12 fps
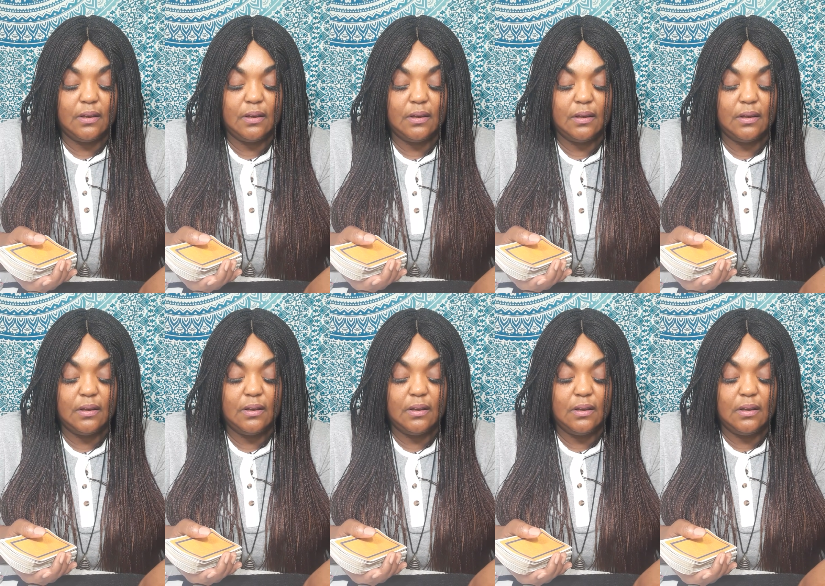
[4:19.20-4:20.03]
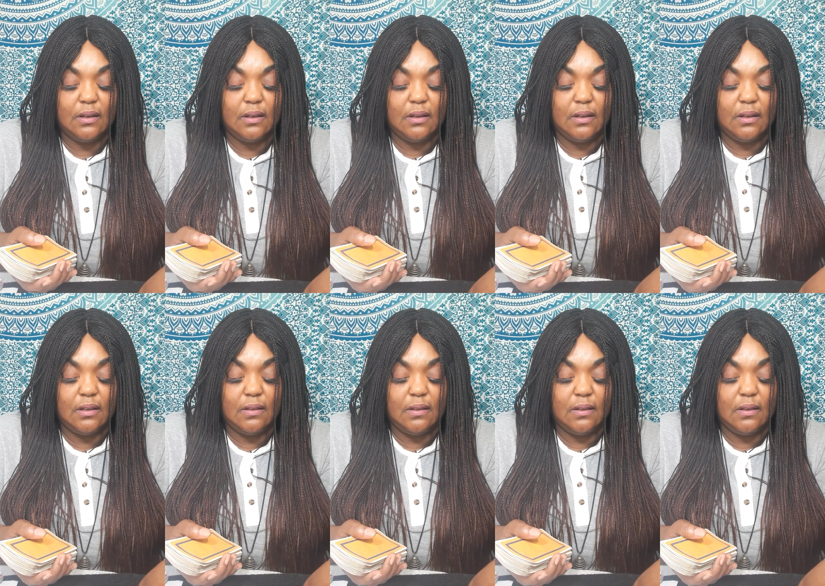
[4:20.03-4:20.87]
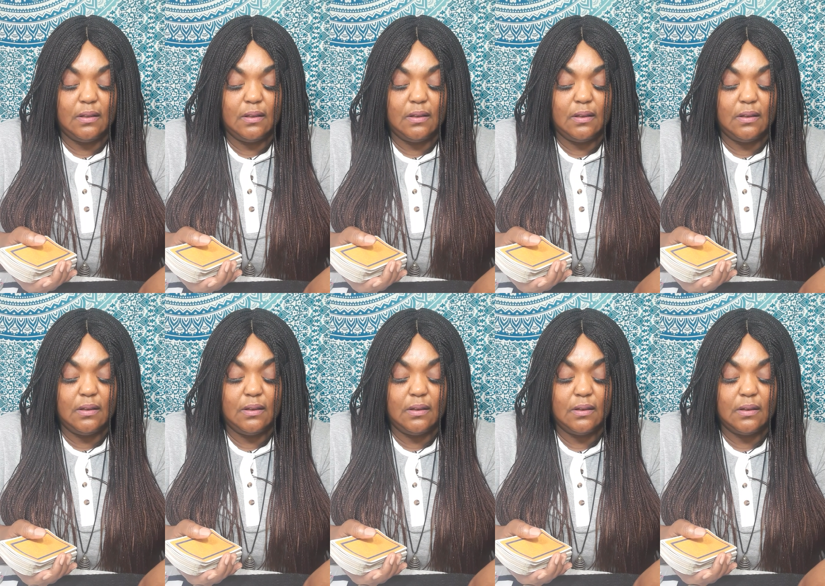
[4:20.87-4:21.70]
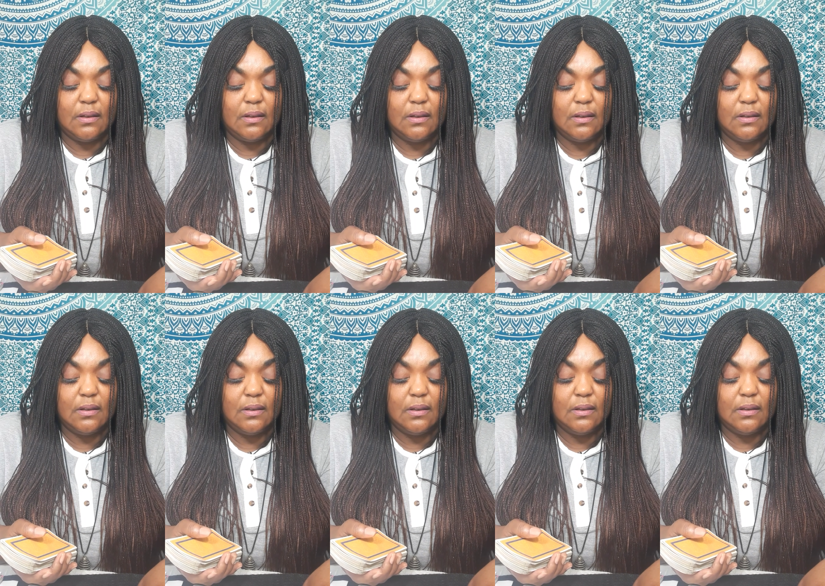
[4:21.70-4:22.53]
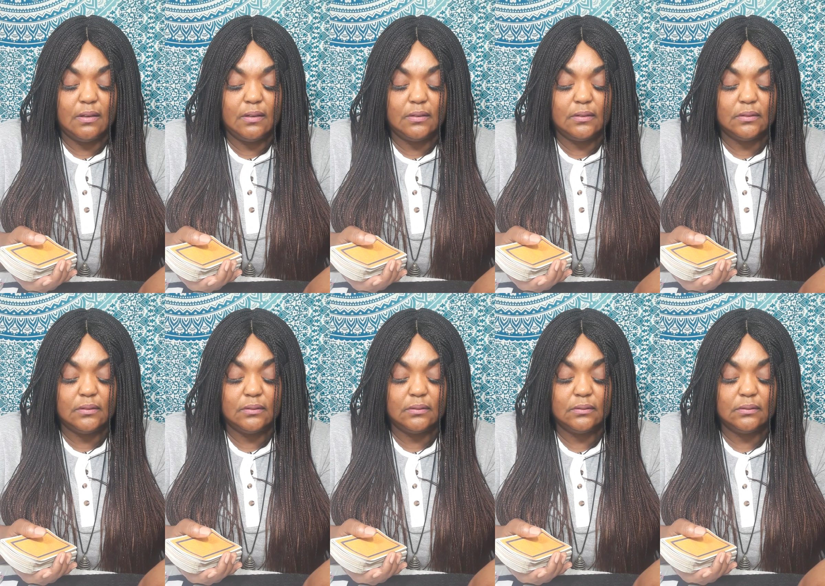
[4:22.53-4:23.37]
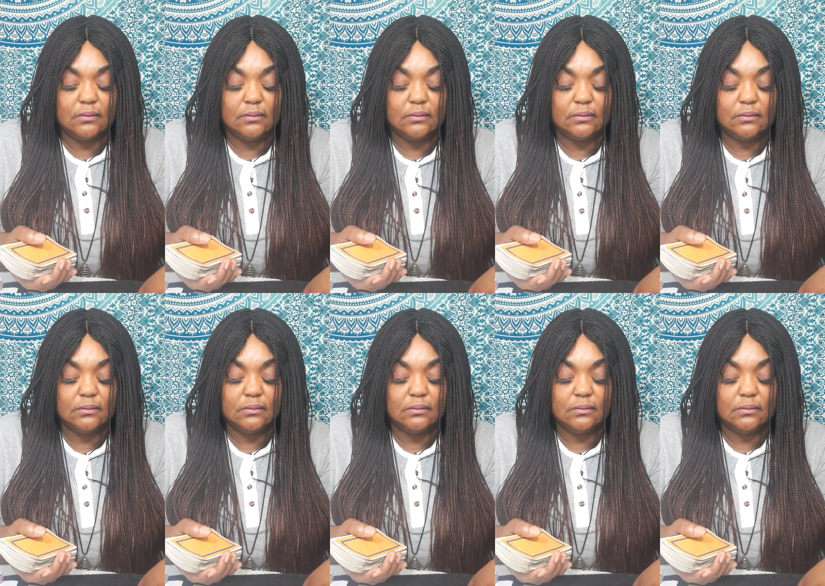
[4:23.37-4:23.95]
(silence)